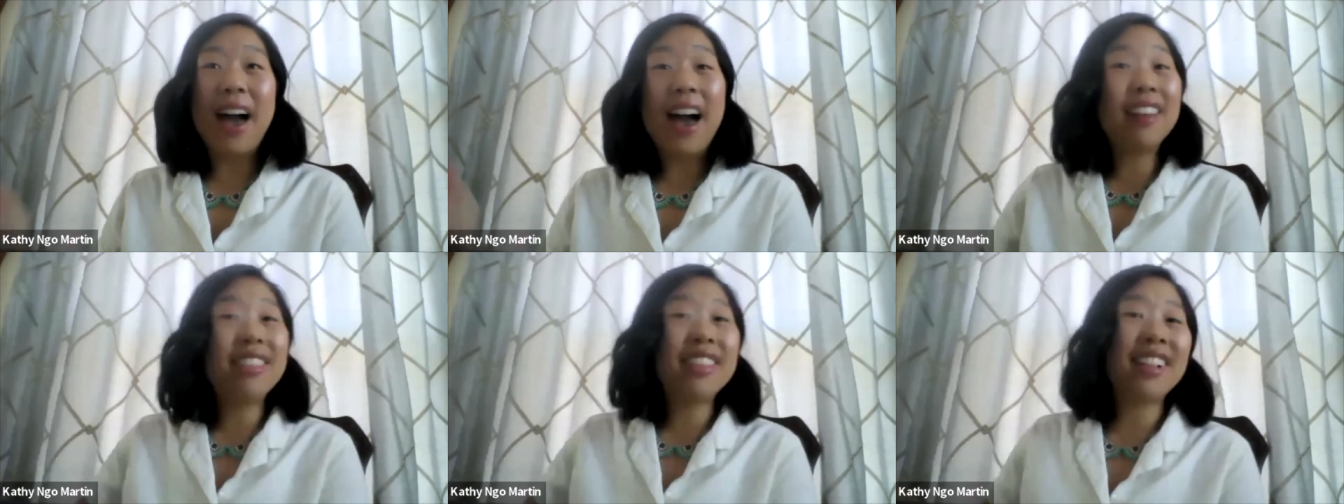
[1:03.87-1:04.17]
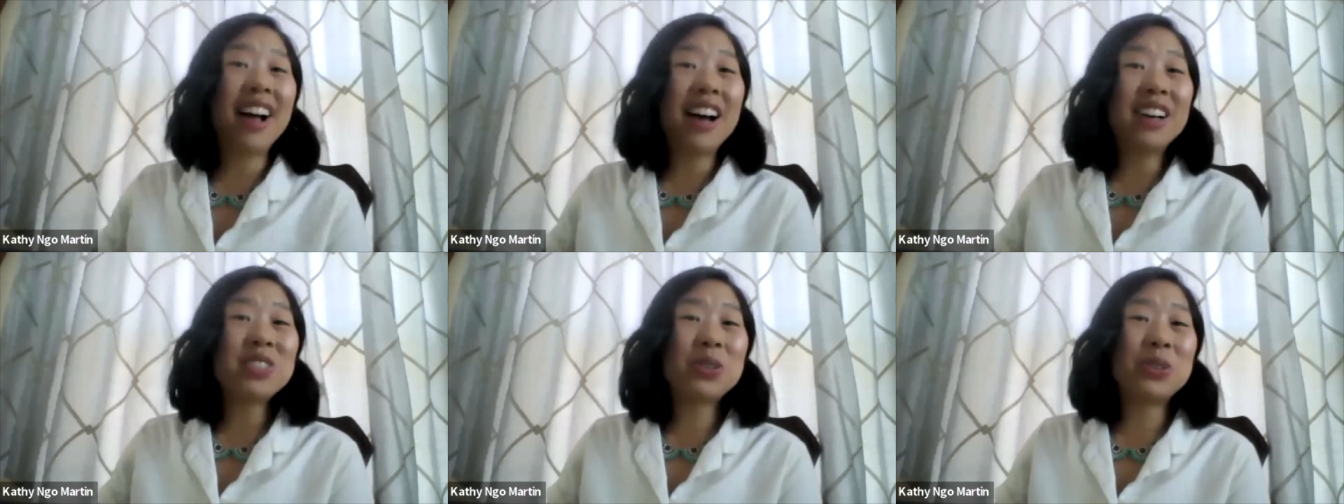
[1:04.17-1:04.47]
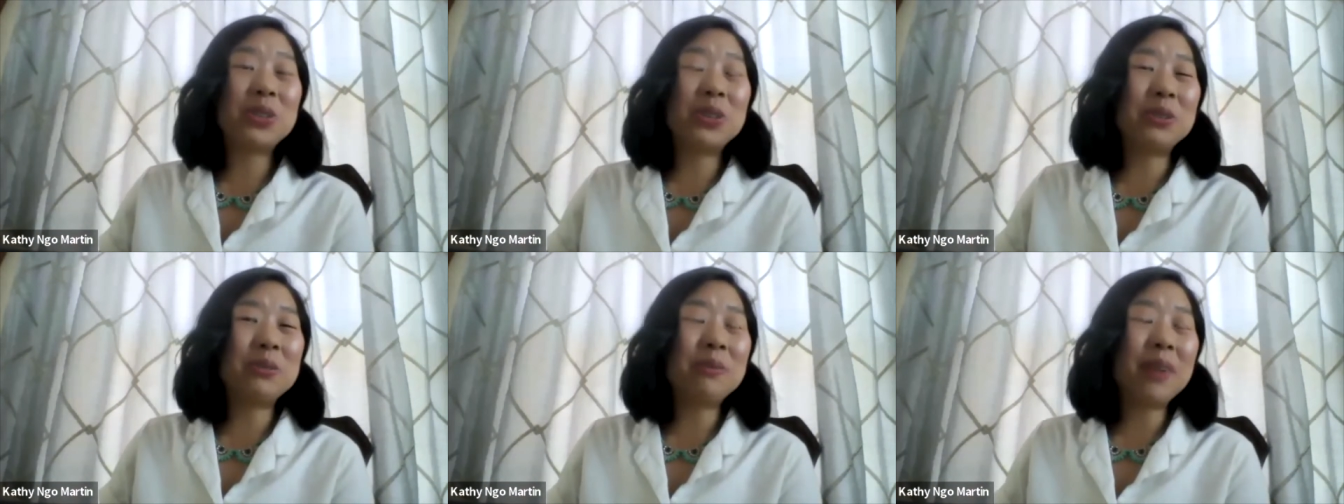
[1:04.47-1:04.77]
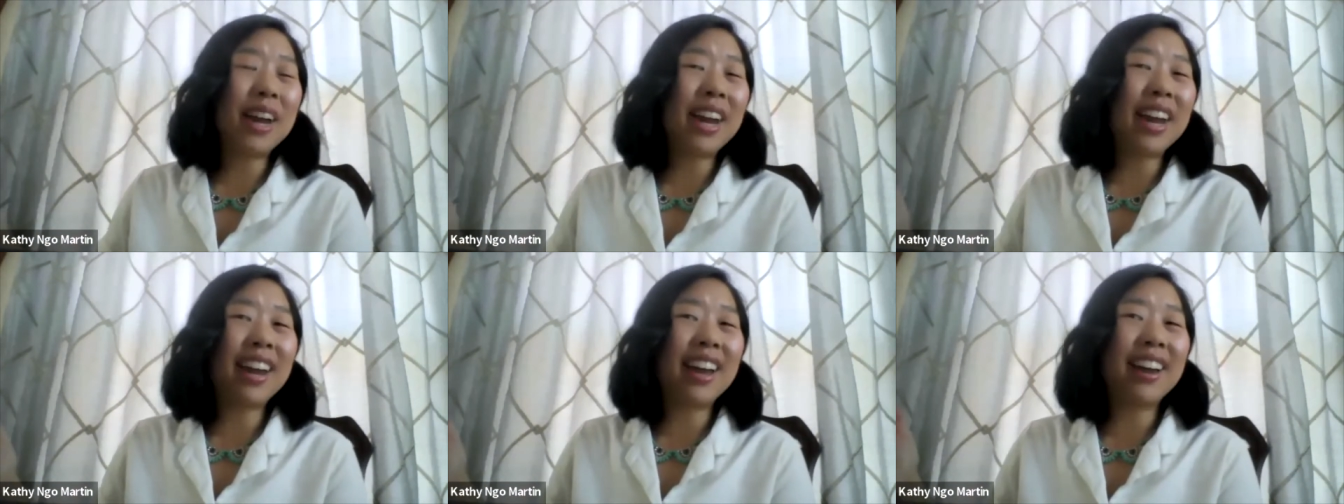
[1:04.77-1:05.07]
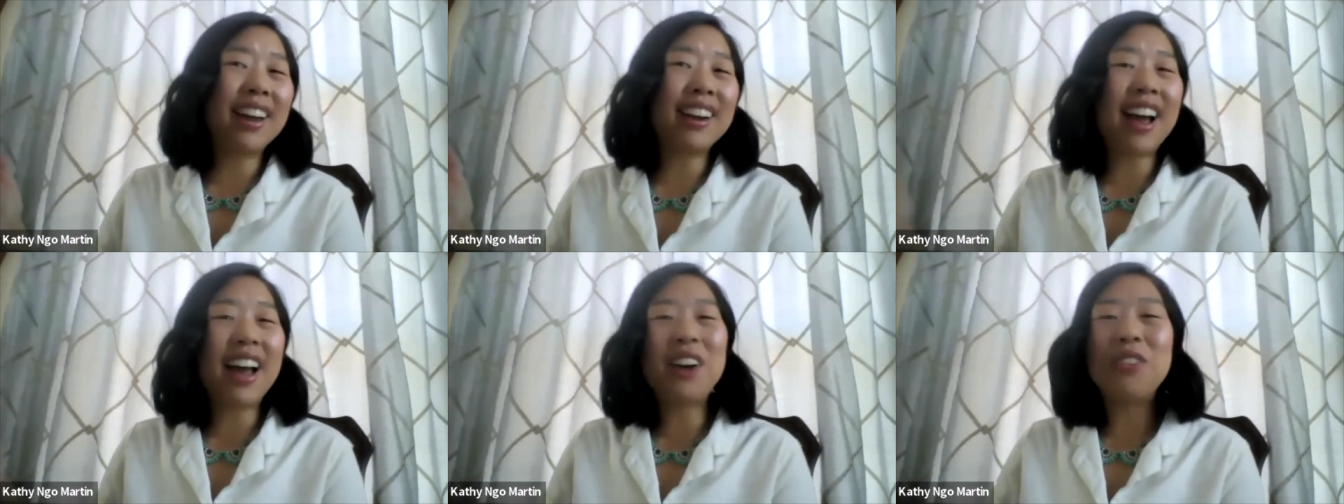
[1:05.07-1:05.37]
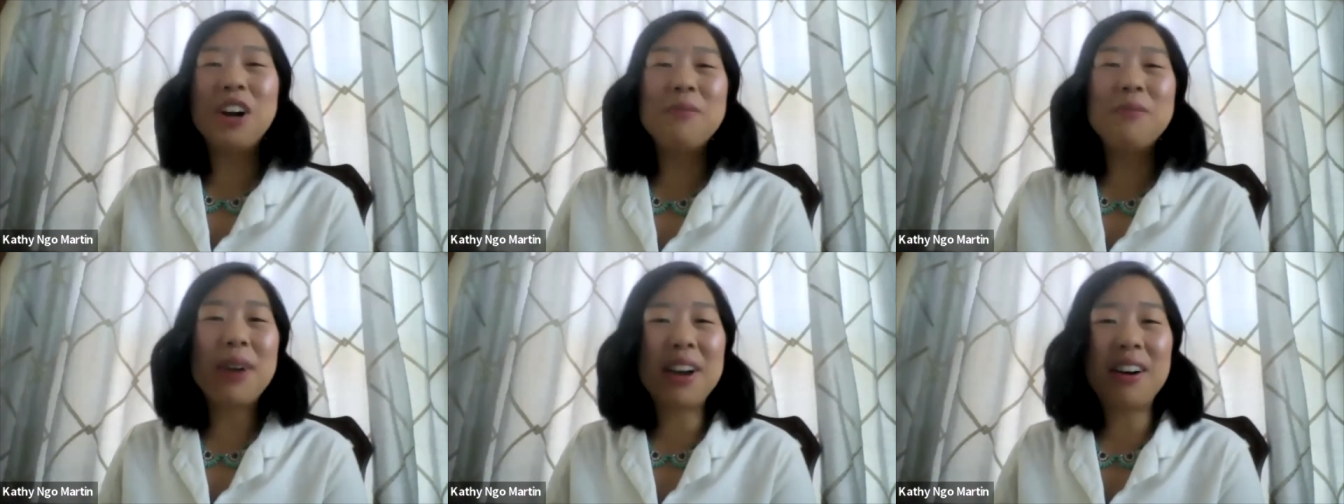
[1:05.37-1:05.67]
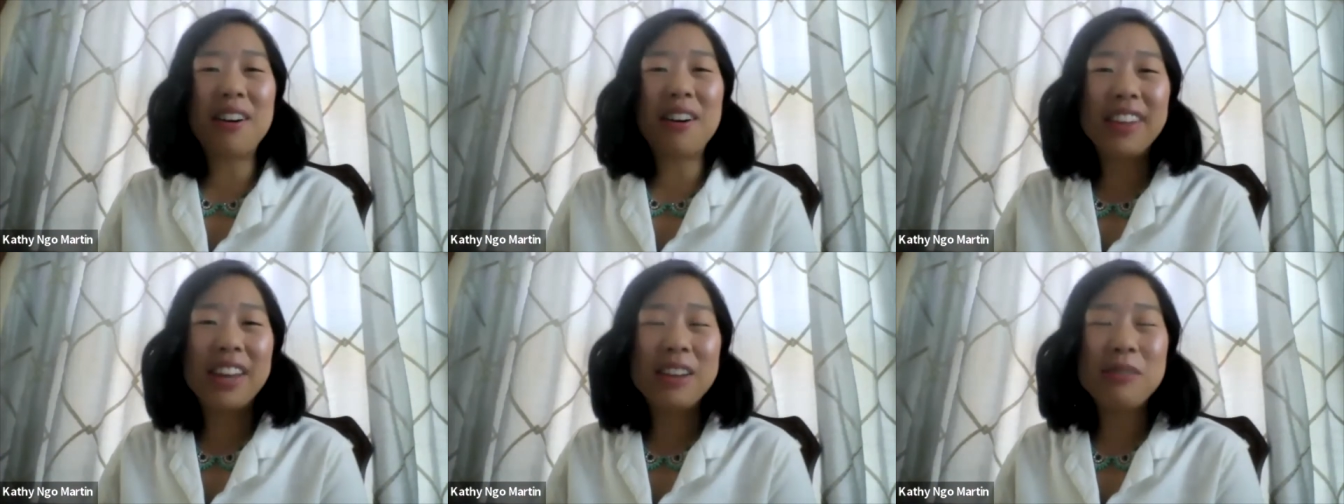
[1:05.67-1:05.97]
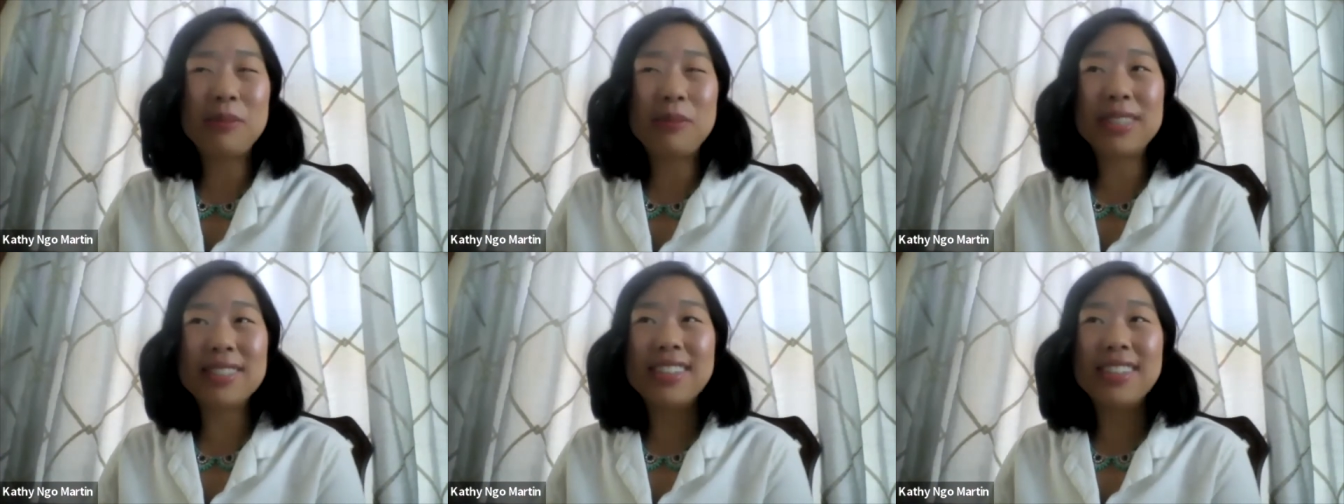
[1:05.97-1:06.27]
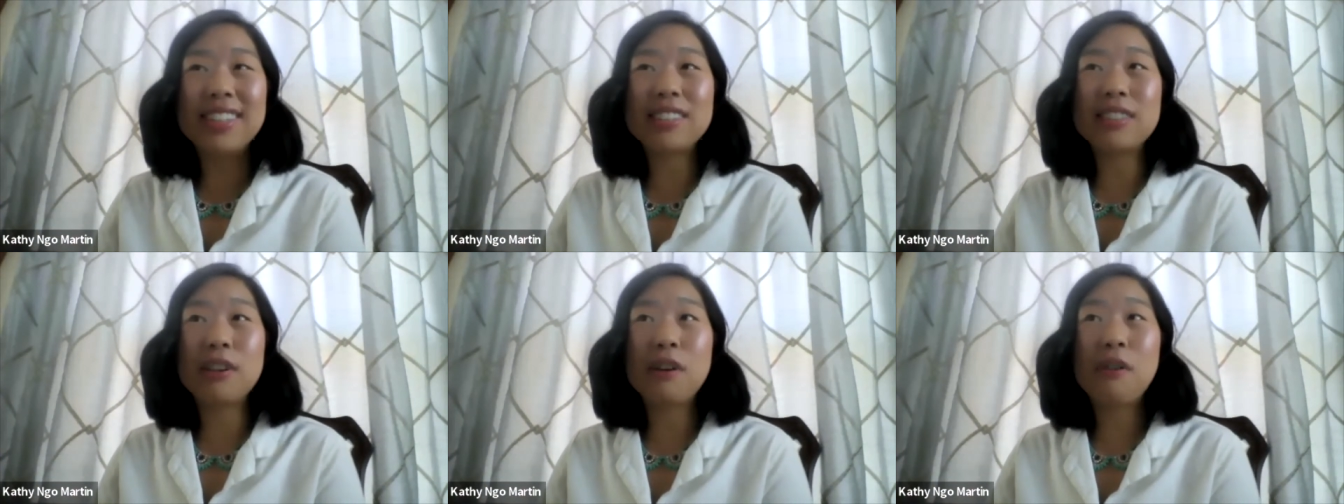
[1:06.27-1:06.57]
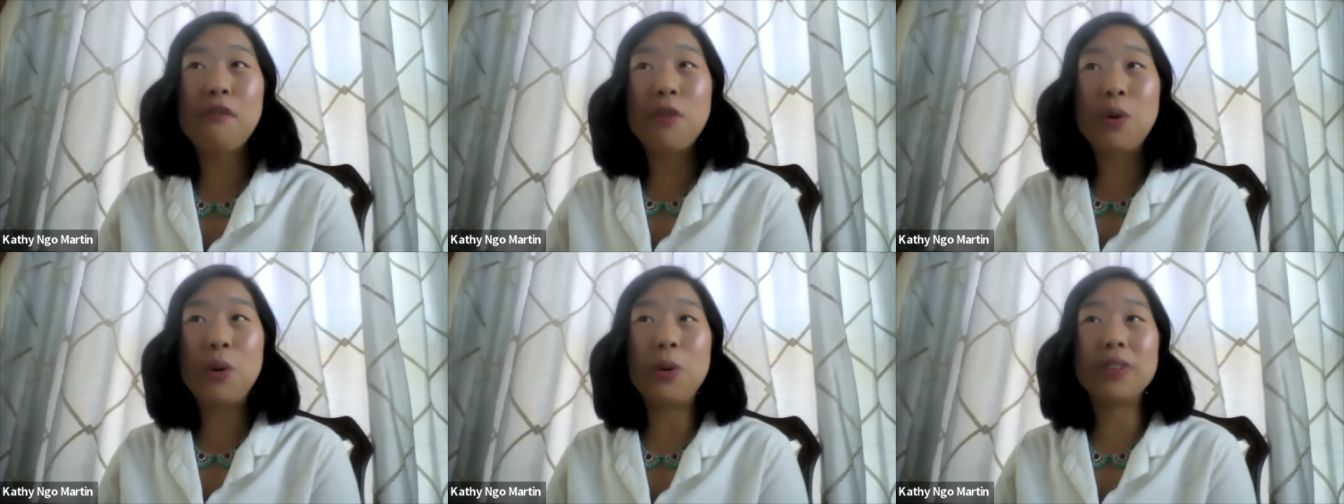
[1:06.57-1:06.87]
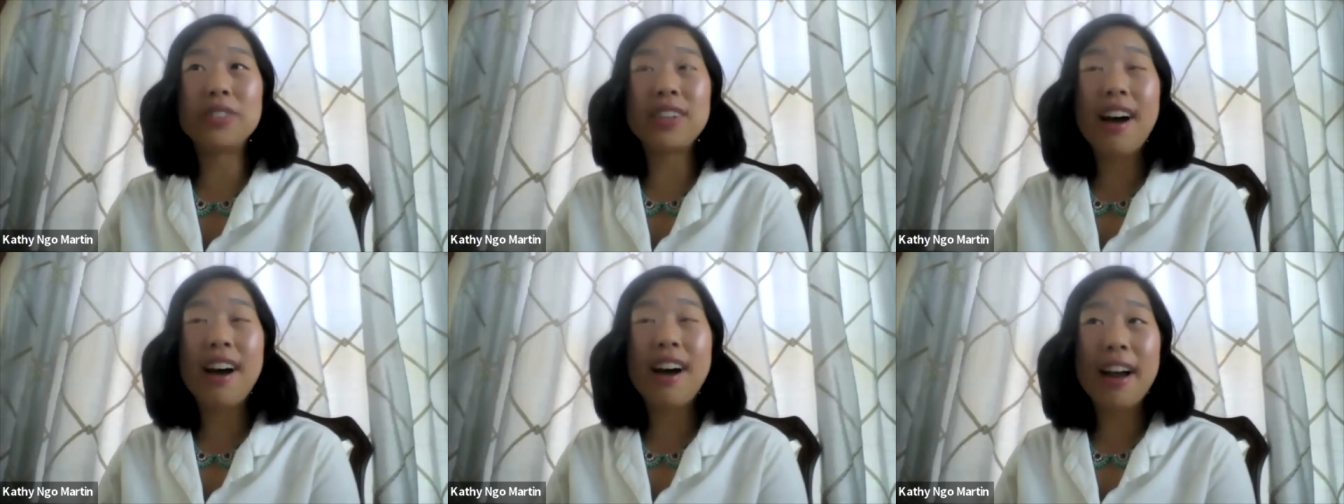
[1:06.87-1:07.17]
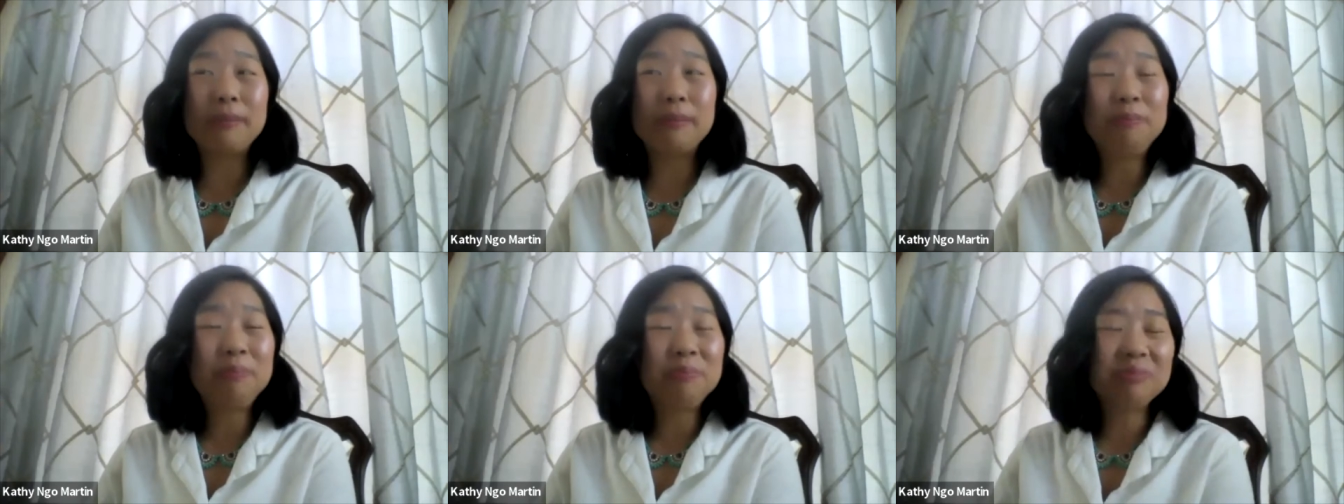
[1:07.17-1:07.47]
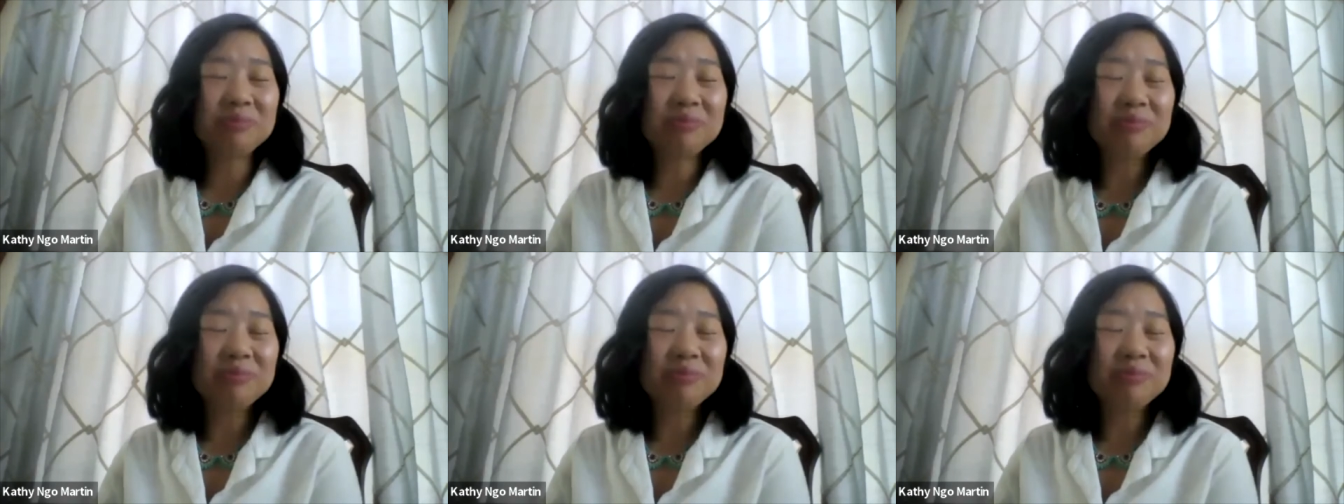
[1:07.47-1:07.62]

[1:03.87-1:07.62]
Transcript: out of the classroom and I run my online business full time.